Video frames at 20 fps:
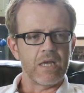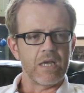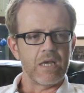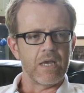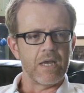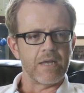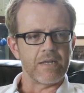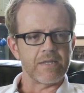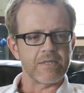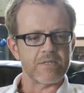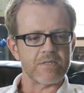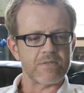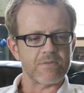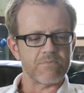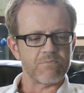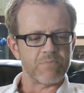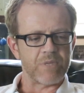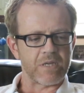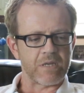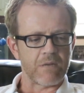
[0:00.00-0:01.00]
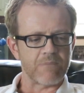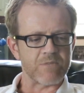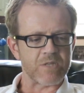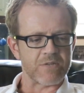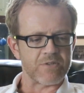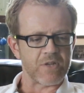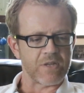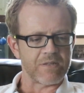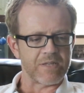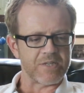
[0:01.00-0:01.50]
And it's become
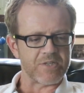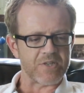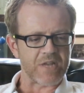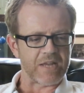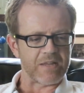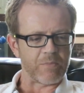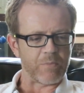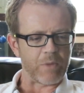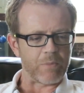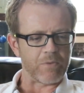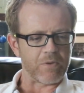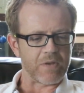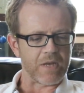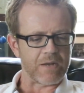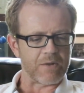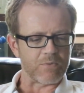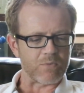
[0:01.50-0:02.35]
such a cliche that people kind